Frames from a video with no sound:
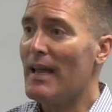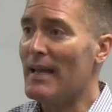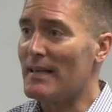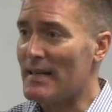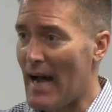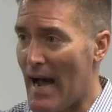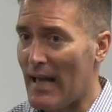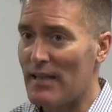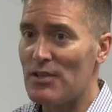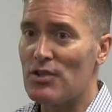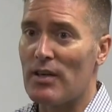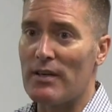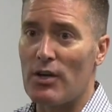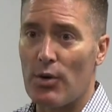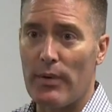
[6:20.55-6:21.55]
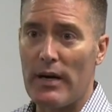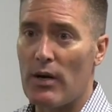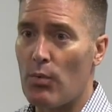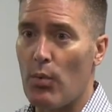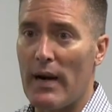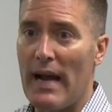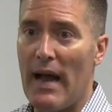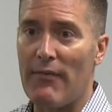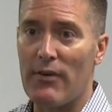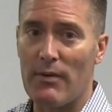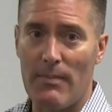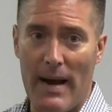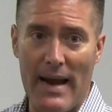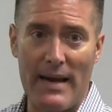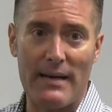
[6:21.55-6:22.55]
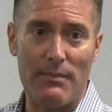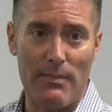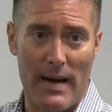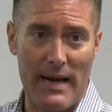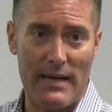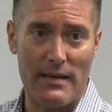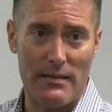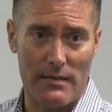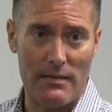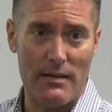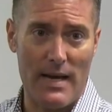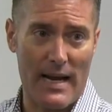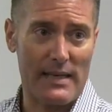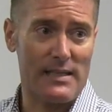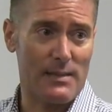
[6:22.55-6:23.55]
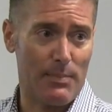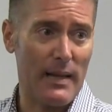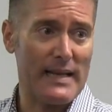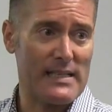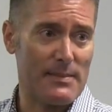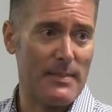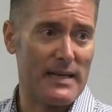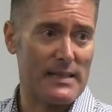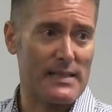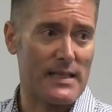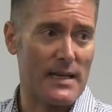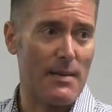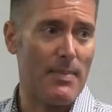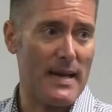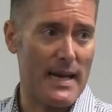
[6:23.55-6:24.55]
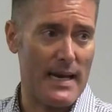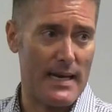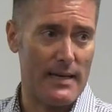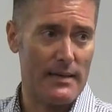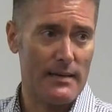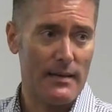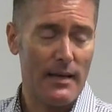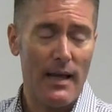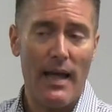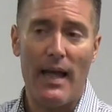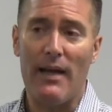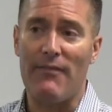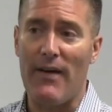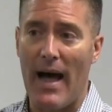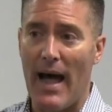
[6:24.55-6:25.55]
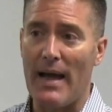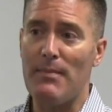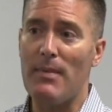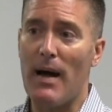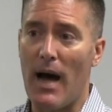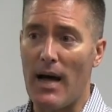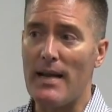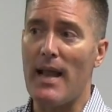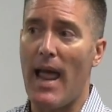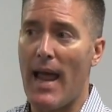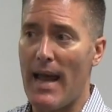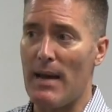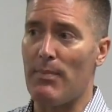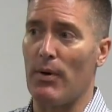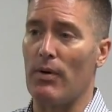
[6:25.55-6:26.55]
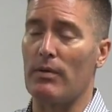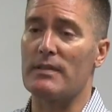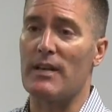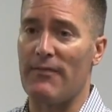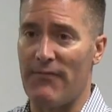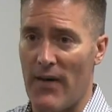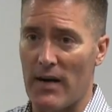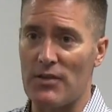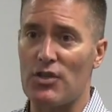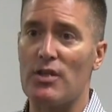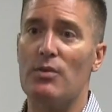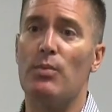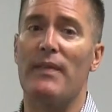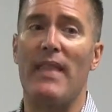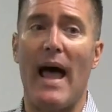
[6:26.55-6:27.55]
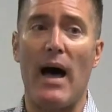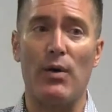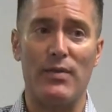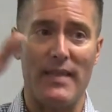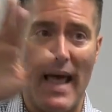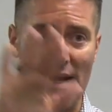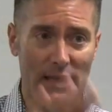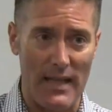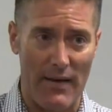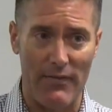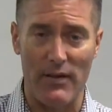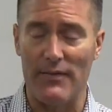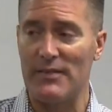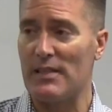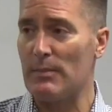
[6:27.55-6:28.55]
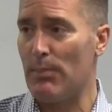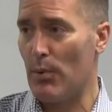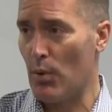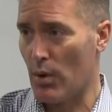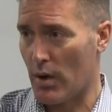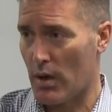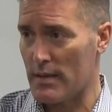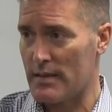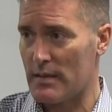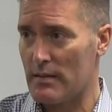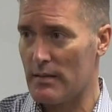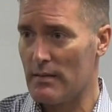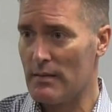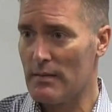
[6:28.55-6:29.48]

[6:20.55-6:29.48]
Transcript: in college and career, whatever my next placement is going to be, if I'm unable to function without that level of support,